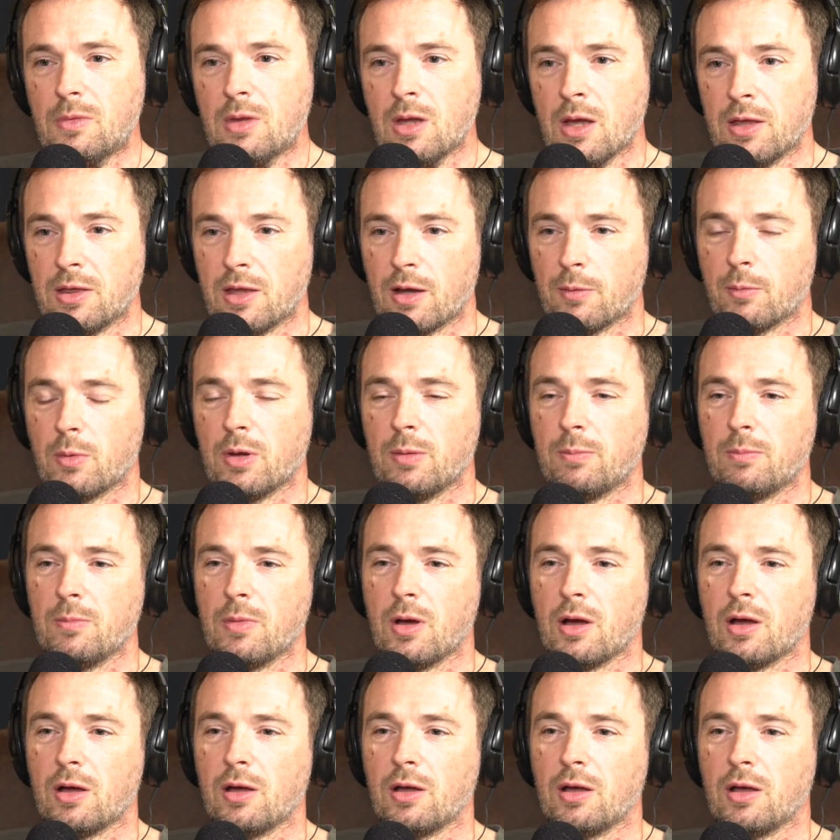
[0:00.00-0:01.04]
And
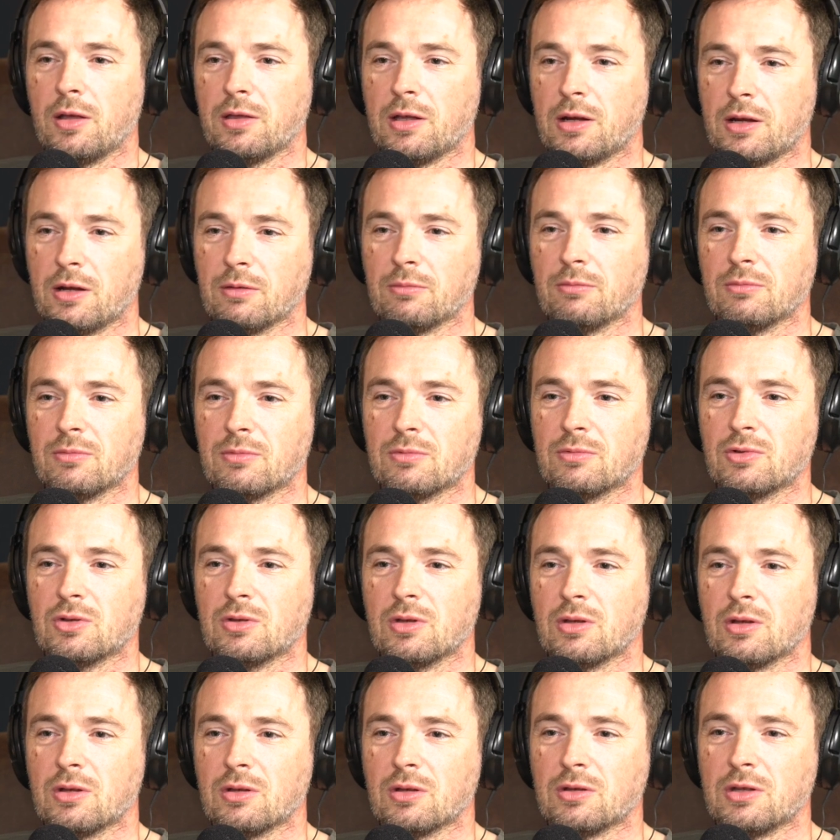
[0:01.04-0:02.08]
then
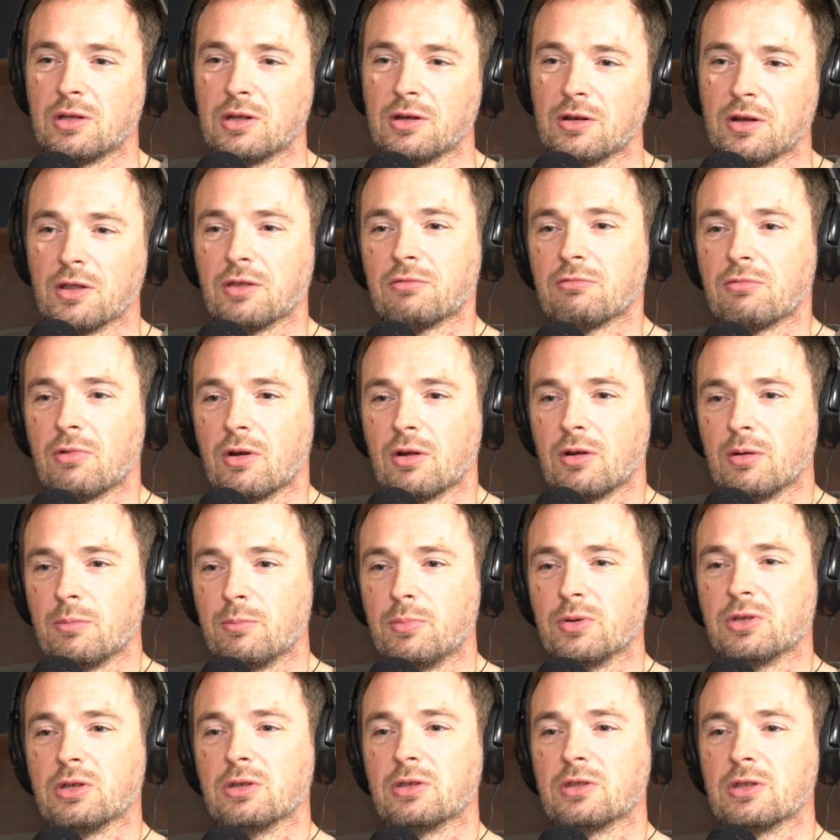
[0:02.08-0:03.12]
did another run and
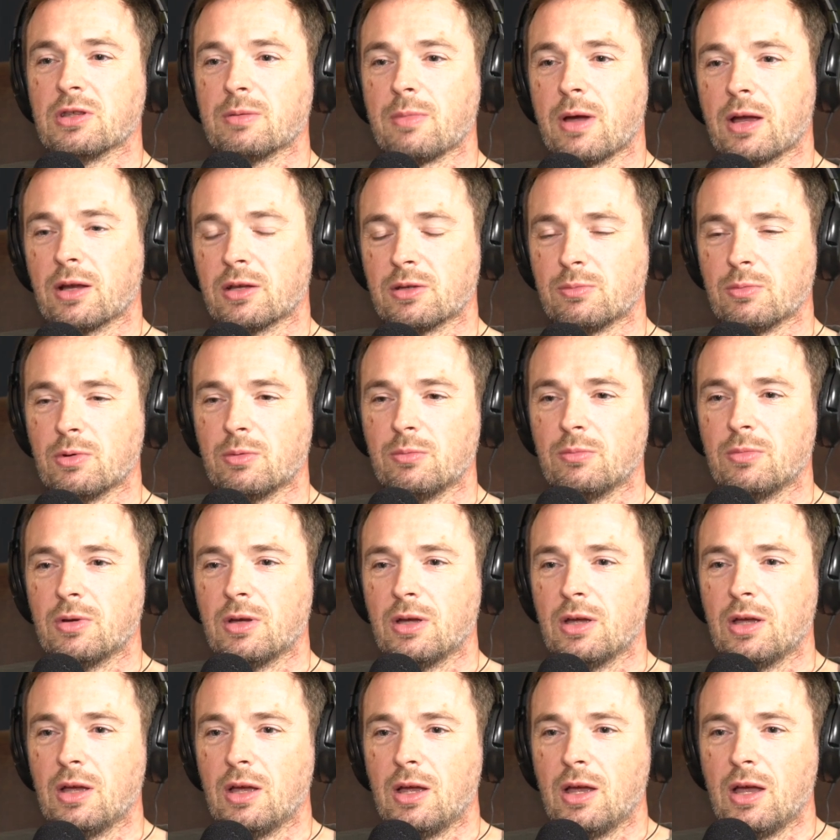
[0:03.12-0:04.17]
put it to the maximum.
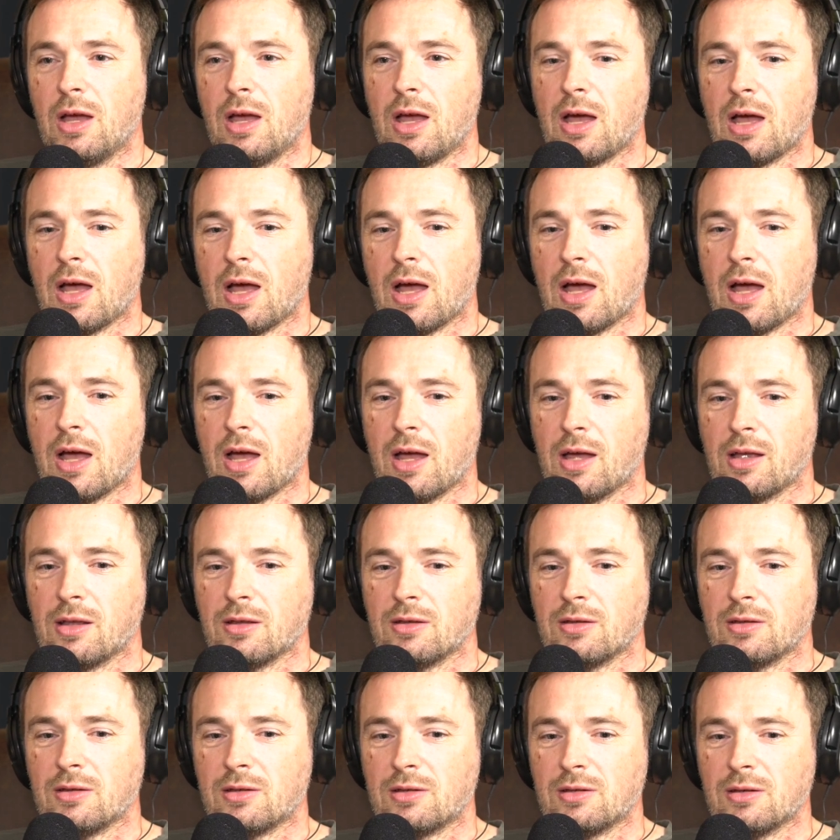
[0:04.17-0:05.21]

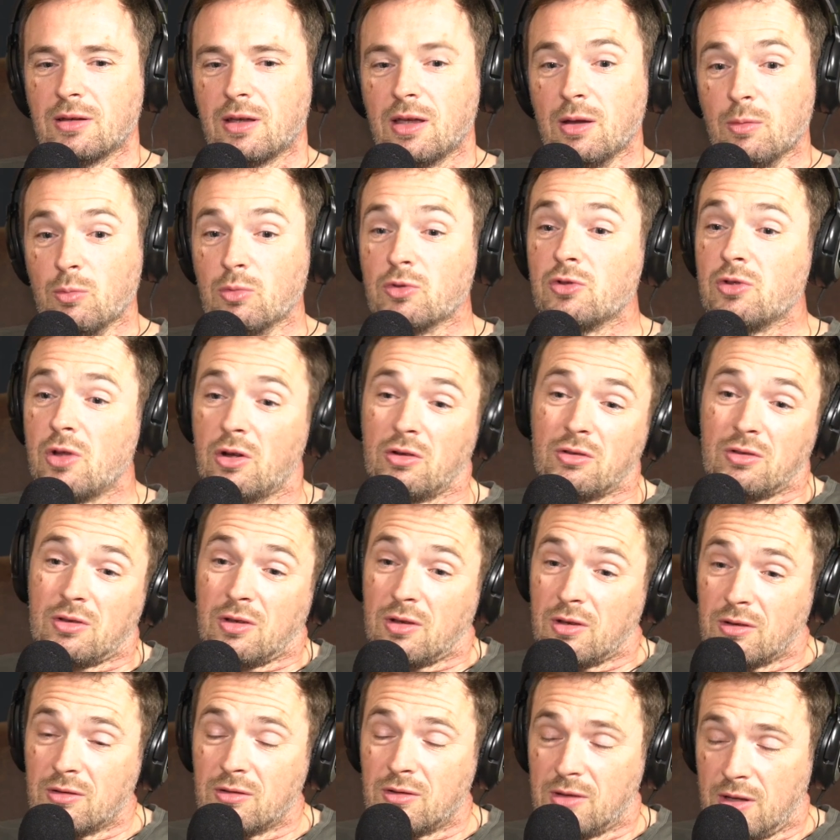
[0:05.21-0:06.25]
And
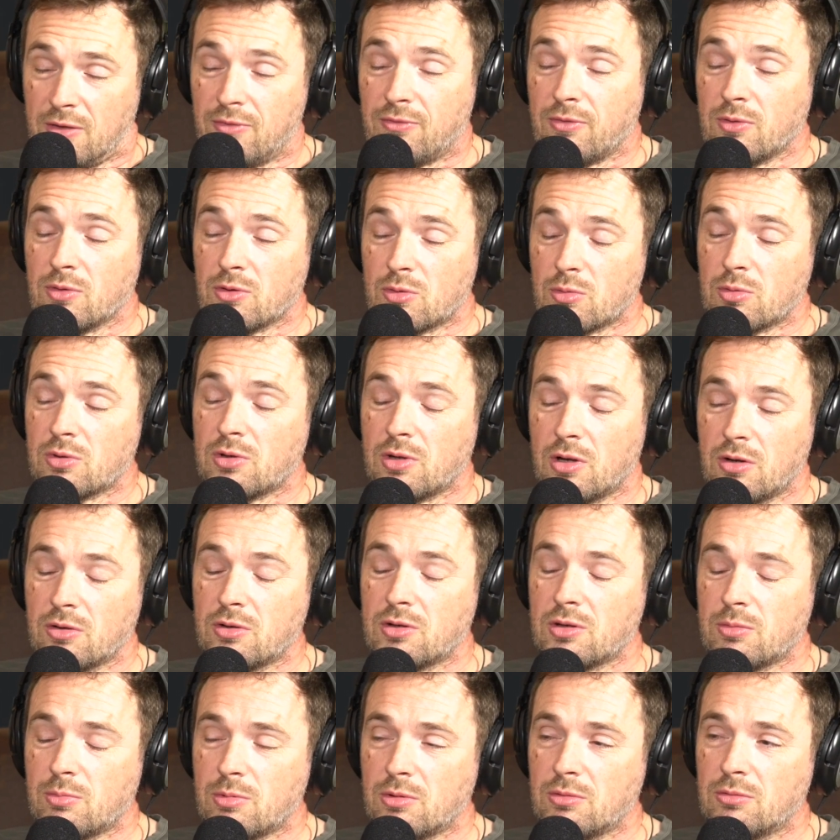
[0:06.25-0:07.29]
the difference was
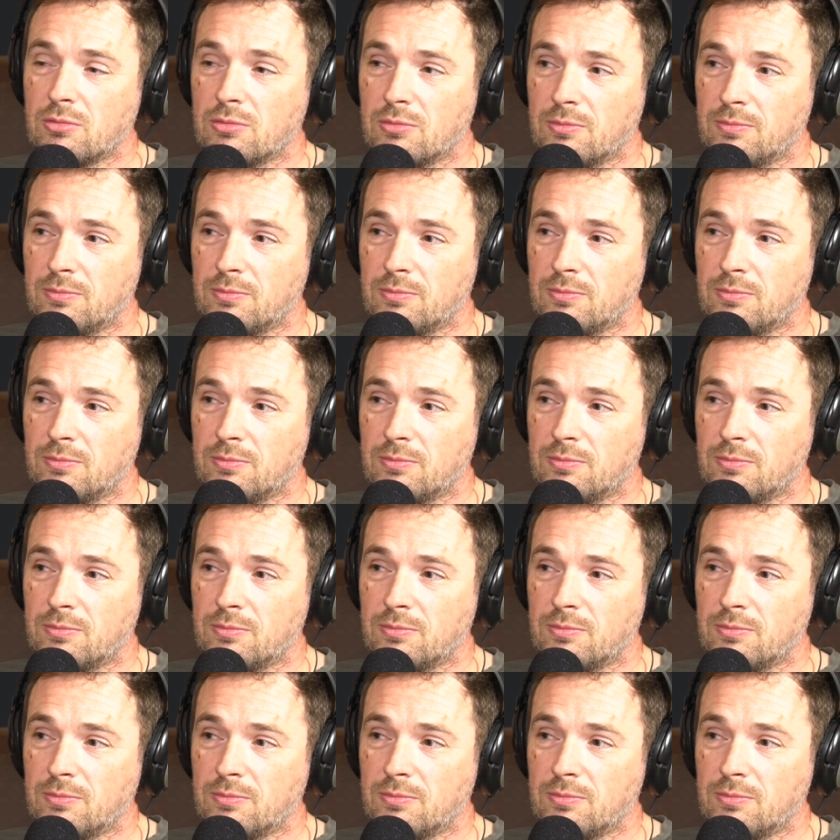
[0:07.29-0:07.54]
noticeable.